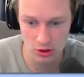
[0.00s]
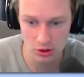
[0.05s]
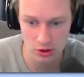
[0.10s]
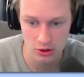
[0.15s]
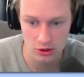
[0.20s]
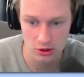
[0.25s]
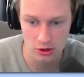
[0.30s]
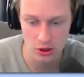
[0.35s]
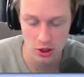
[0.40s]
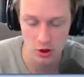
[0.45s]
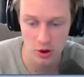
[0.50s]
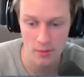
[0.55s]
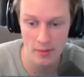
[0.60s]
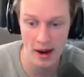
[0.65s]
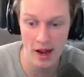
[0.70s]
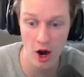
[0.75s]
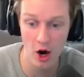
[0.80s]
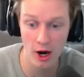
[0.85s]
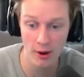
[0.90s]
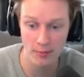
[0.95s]
no, no, no, no.
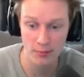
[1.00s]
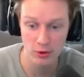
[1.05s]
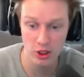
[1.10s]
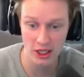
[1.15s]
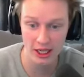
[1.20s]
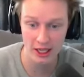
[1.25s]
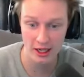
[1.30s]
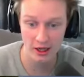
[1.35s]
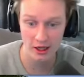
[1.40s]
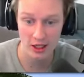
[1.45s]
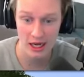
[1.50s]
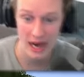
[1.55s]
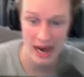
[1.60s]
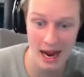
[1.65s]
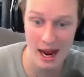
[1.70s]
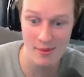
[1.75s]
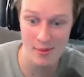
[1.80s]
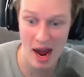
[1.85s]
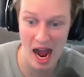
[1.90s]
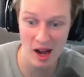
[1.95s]
My arm. Look at it.
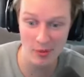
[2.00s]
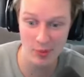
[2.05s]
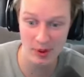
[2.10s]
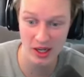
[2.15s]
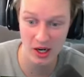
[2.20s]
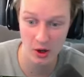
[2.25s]
I'm hopping